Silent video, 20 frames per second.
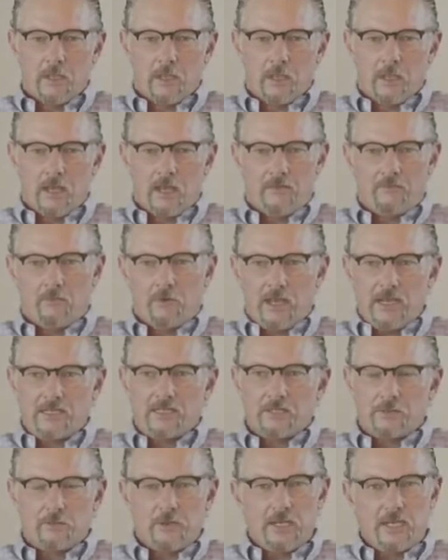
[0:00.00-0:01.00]
I've
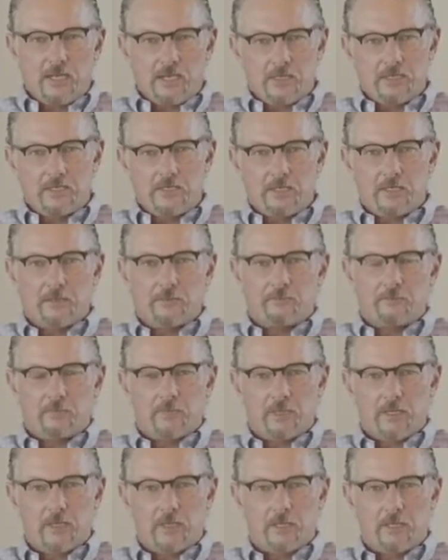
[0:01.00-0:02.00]
raised 3 kids here.
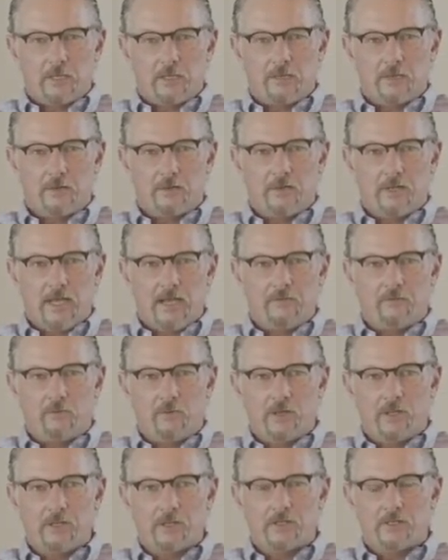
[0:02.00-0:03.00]
Currently have
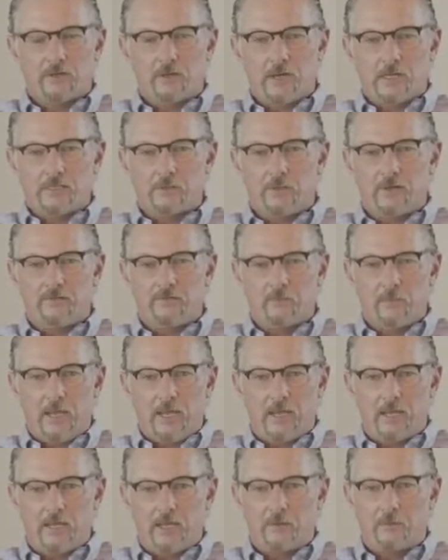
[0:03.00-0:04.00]
one that's graduated from
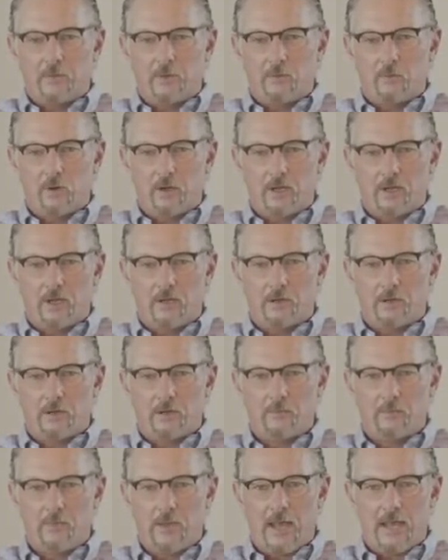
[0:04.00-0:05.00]
A&M and
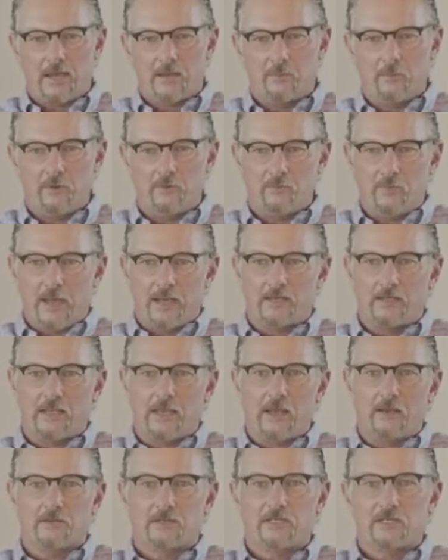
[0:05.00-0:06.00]
moved back to
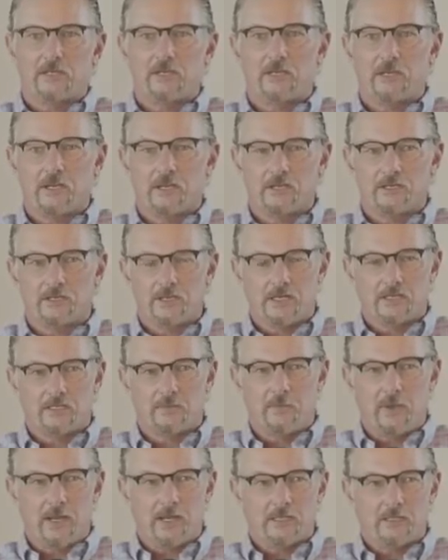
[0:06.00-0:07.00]
Galveston in
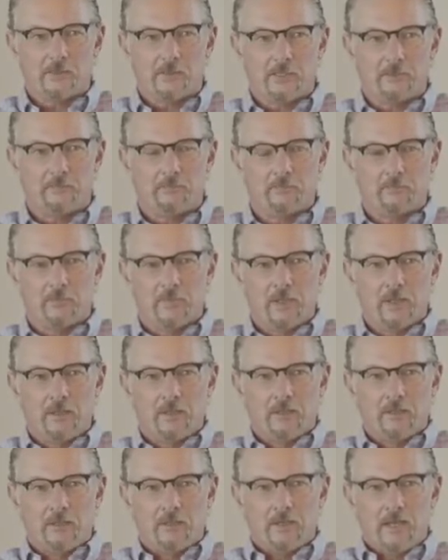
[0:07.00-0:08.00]
construction management.
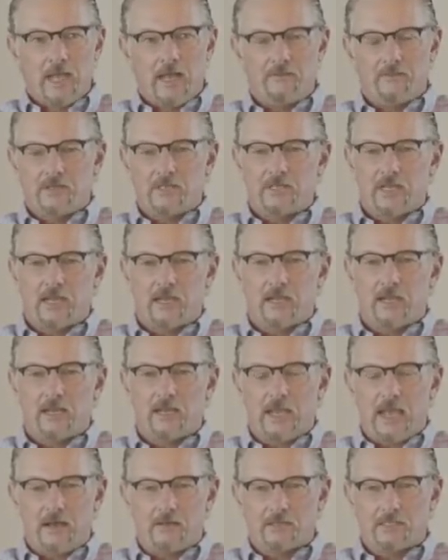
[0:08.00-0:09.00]
Have a second
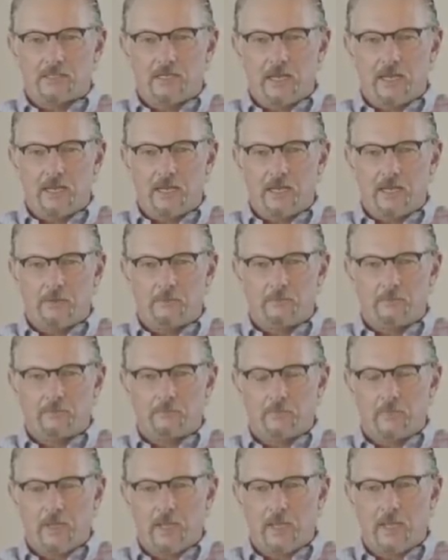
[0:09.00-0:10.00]
at Galveston A&M,
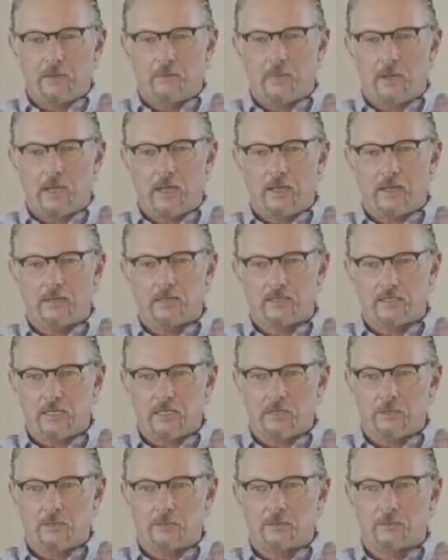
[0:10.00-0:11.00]
and my
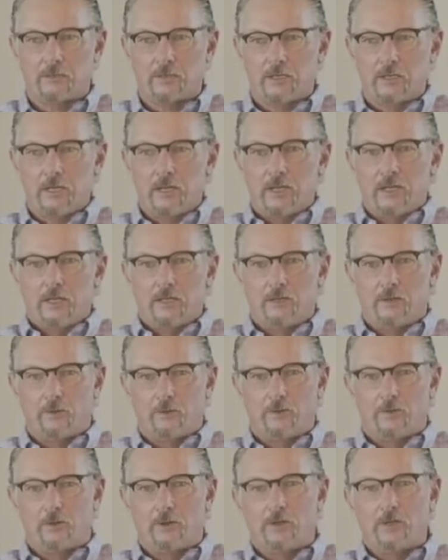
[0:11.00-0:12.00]
senior
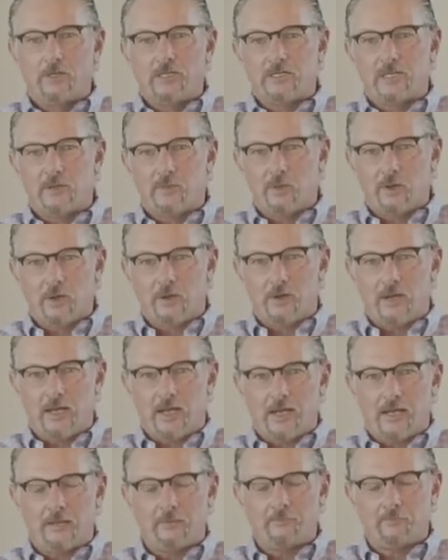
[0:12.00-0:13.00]
little girl is at Ball
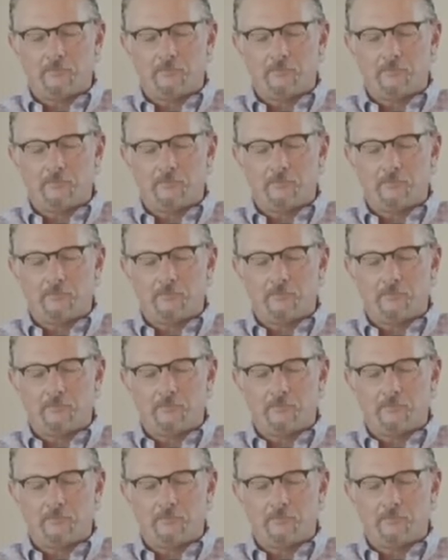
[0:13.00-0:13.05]
High.